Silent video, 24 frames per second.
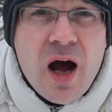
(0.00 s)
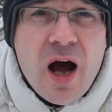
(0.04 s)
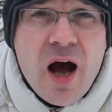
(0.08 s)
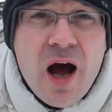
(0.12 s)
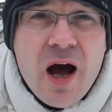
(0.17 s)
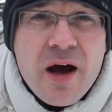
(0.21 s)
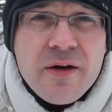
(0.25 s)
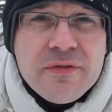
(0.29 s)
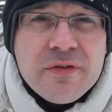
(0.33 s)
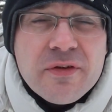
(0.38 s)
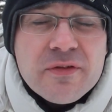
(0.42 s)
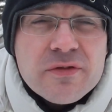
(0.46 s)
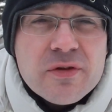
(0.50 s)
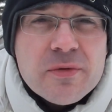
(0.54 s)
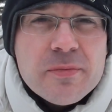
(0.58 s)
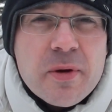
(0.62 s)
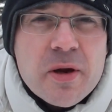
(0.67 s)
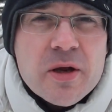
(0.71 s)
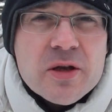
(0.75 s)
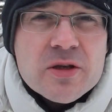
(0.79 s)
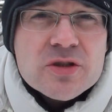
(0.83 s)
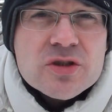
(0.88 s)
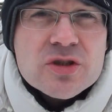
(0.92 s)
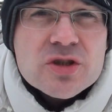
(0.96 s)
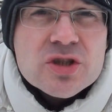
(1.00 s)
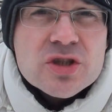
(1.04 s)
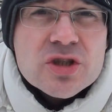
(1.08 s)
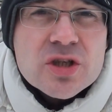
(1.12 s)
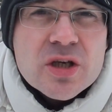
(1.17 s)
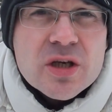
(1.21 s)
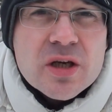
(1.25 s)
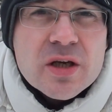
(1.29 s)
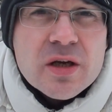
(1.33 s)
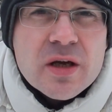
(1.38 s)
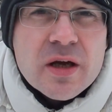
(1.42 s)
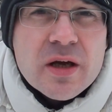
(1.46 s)
half of the bunch
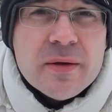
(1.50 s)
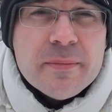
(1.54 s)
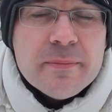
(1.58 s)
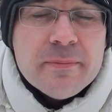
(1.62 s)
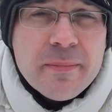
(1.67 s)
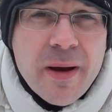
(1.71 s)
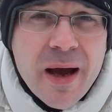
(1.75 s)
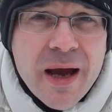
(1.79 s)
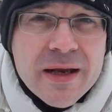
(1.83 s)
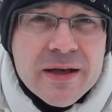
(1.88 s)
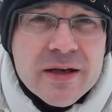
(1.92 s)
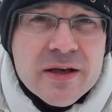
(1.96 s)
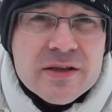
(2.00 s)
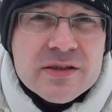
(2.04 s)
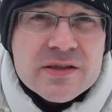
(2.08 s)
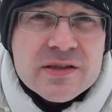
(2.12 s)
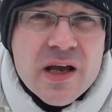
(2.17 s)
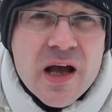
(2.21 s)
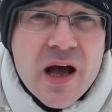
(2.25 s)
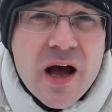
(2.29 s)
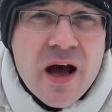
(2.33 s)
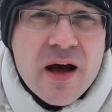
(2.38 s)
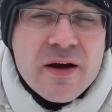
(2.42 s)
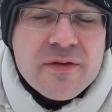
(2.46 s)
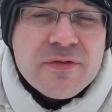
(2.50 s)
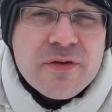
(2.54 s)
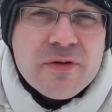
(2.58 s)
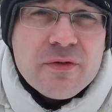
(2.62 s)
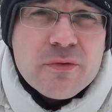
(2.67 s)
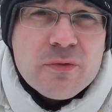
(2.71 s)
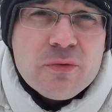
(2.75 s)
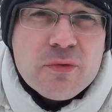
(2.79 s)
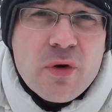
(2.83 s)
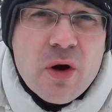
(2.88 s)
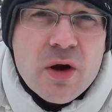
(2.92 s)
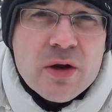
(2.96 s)
minus half
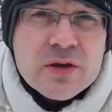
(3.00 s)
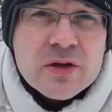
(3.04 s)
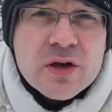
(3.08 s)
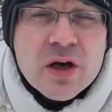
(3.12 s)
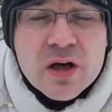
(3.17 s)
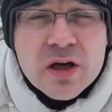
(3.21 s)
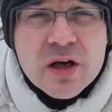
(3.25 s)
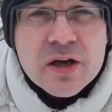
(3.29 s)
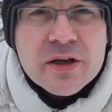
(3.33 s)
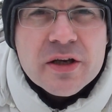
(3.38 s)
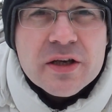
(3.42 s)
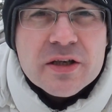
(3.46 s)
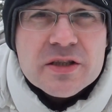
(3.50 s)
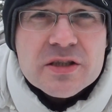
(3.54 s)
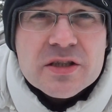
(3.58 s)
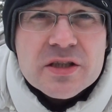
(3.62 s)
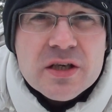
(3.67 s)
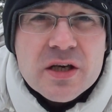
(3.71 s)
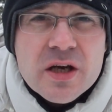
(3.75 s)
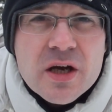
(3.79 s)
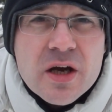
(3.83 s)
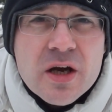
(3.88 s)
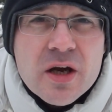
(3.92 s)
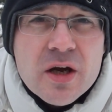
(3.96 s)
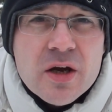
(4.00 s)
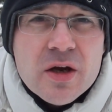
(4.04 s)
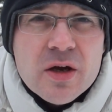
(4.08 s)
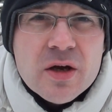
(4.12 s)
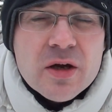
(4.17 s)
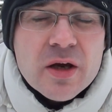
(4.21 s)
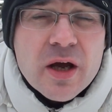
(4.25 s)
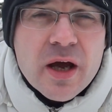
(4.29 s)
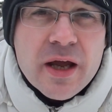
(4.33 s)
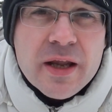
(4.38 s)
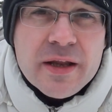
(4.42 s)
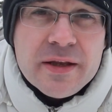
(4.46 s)
of one coconut,
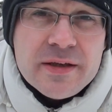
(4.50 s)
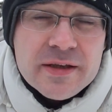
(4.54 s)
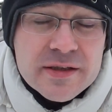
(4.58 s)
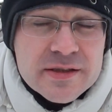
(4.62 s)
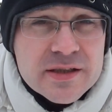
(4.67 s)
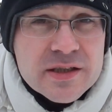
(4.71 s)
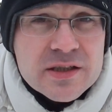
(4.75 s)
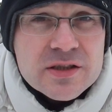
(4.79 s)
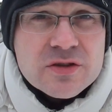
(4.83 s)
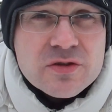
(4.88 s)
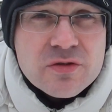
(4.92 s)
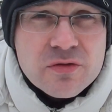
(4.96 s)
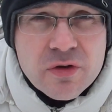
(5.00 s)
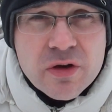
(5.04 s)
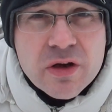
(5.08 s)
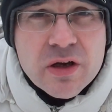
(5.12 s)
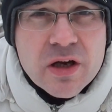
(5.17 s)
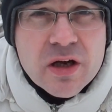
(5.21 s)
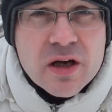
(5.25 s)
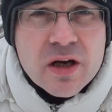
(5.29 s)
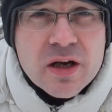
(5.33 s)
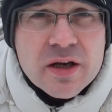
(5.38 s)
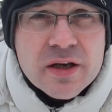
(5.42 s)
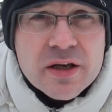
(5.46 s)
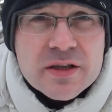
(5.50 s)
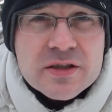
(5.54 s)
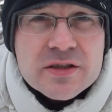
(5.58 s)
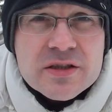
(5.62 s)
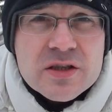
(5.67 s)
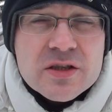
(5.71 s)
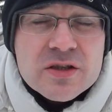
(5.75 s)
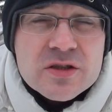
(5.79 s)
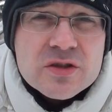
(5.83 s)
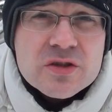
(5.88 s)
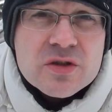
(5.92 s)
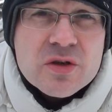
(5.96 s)
and this is three
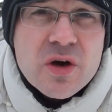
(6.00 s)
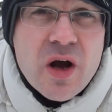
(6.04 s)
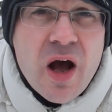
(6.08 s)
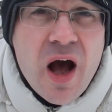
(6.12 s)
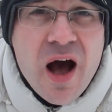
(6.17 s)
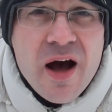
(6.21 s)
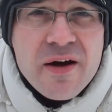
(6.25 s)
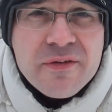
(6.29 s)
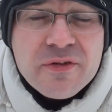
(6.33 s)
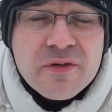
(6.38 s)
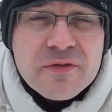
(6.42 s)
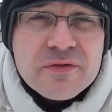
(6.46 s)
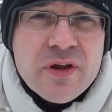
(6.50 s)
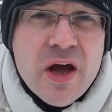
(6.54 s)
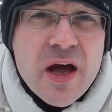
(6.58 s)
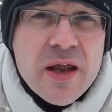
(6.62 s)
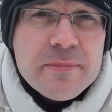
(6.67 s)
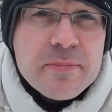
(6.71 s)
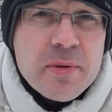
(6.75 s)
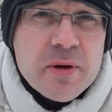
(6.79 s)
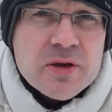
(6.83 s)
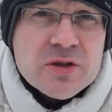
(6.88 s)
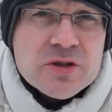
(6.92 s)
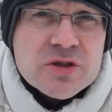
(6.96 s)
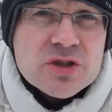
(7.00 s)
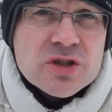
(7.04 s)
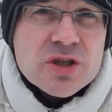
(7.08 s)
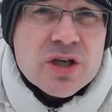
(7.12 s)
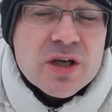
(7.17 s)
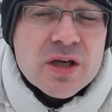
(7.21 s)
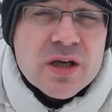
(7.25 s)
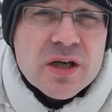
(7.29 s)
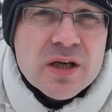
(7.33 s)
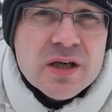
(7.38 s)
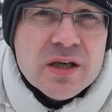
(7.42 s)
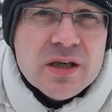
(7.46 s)
coconuts. So half of that bunch
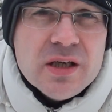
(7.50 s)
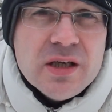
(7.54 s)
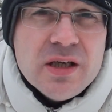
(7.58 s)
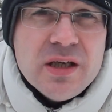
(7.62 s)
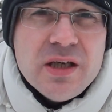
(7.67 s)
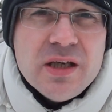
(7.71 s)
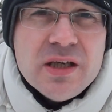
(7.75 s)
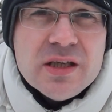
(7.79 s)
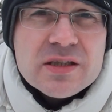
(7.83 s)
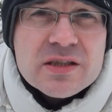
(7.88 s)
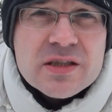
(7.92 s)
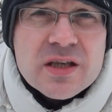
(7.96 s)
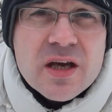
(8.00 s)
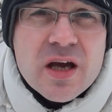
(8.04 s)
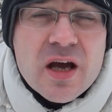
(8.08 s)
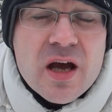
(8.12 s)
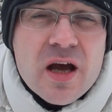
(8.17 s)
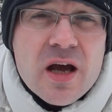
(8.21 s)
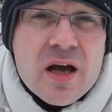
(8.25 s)
is